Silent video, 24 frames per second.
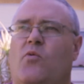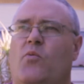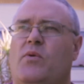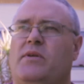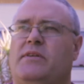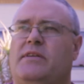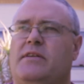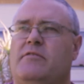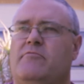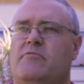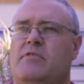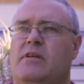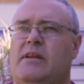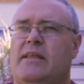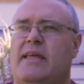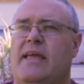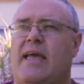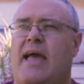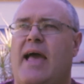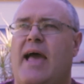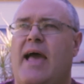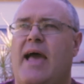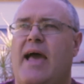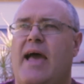we didn't
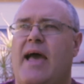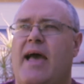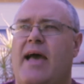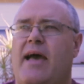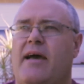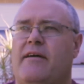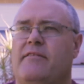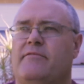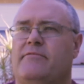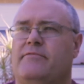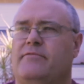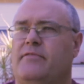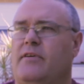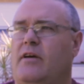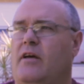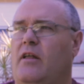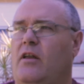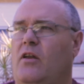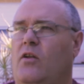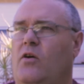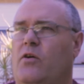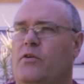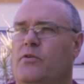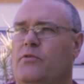really have a
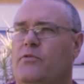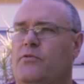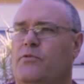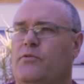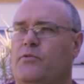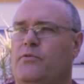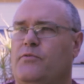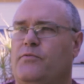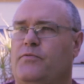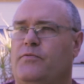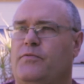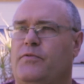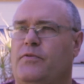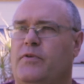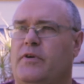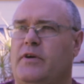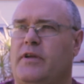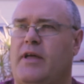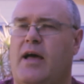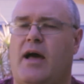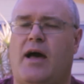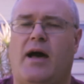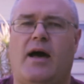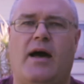lot of
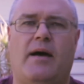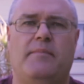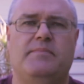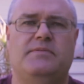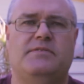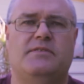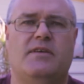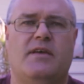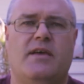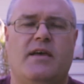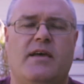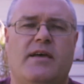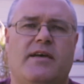carbs.